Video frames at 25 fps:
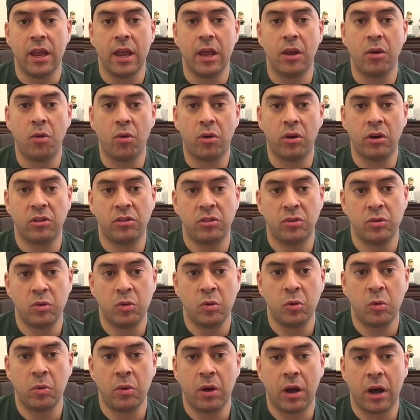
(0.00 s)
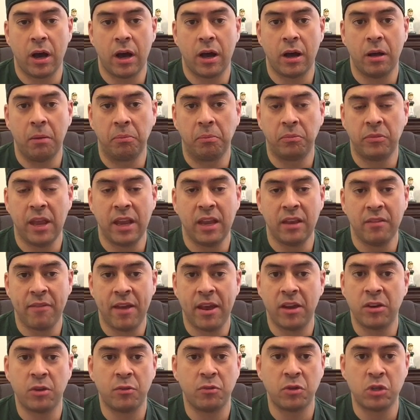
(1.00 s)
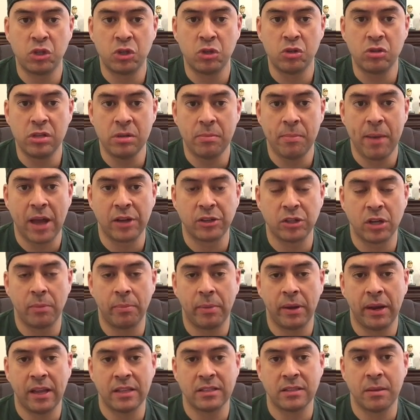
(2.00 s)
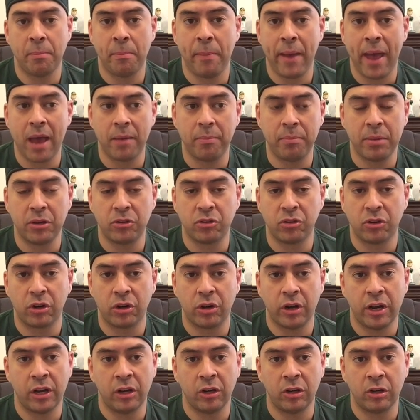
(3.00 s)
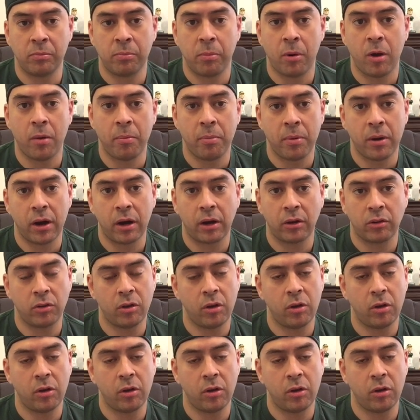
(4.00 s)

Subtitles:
in order to take advantage of a juicy matchup against a bad pitcher in a good ballpark.